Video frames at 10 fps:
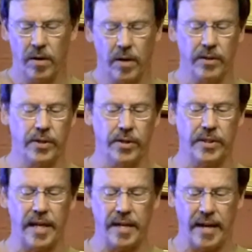On
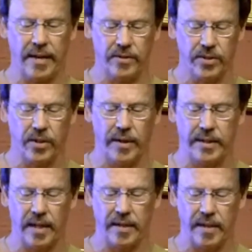Tuesday night,
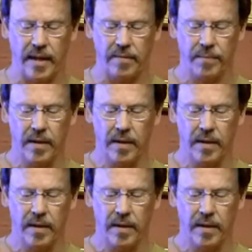storytelling night,